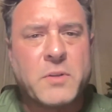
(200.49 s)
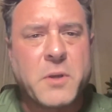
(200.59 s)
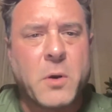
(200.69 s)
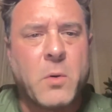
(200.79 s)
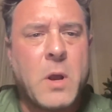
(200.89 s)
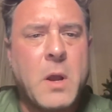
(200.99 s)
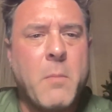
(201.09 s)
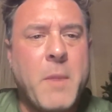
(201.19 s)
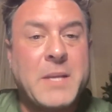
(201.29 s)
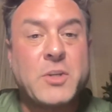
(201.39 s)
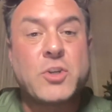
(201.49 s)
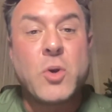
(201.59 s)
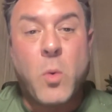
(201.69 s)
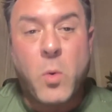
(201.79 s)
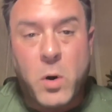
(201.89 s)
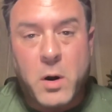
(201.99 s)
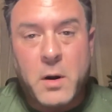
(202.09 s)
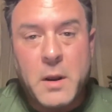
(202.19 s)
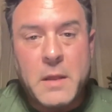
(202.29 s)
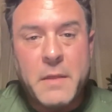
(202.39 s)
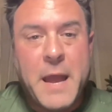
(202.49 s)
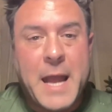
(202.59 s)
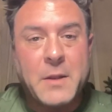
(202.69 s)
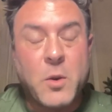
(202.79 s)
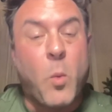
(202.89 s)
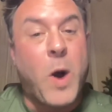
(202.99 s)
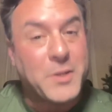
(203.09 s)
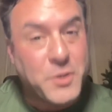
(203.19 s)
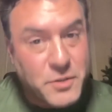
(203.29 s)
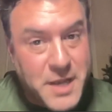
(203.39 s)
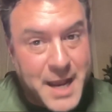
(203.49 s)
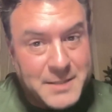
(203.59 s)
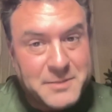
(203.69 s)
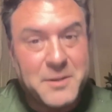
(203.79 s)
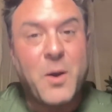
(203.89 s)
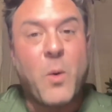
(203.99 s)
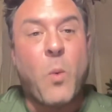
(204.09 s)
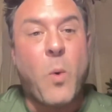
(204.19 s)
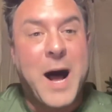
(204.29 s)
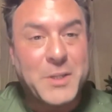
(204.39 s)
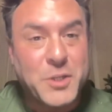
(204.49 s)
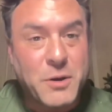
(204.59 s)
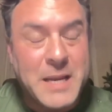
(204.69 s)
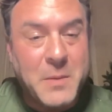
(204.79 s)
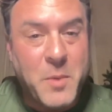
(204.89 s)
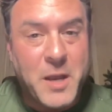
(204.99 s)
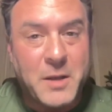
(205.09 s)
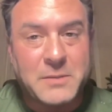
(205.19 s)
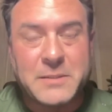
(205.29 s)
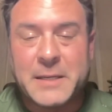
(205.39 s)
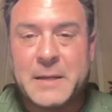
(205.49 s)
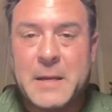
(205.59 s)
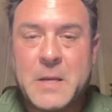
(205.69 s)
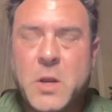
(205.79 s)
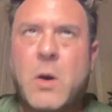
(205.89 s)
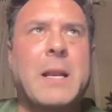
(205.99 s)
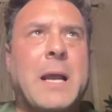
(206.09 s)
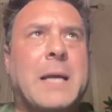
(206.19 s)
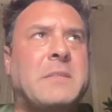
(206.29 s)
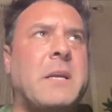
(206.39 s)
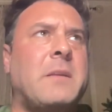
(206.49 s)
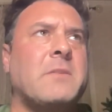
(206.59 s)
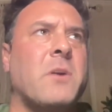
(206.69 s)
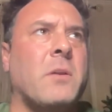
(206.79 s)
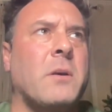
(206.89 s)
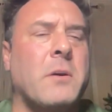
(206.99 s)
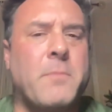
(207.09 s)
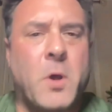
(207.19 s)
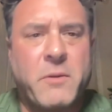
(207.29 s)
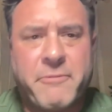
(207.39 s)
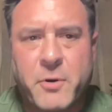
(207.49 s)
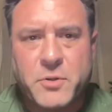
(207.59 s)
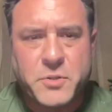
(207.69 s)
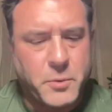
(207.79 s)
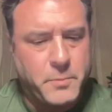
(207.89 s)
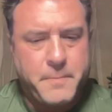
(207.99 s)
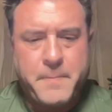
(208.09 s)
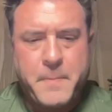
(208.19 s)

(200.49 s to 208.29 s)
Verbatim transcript: So make sure that you watch your text, watch your emails. And, you know, I said this on the first Zoom.